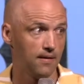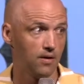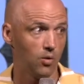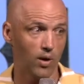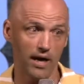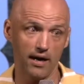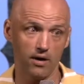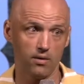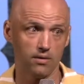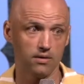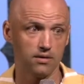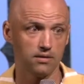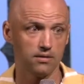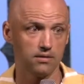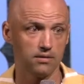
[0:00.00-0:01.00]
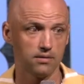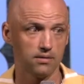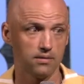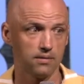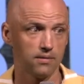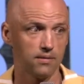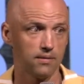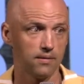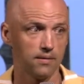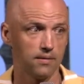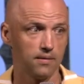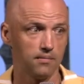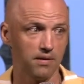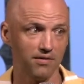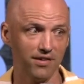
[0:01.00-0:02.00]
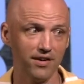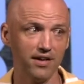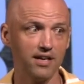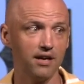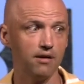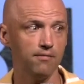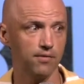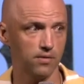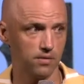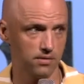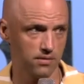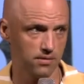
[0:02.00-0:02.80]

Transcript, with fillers: Wow. Be very careful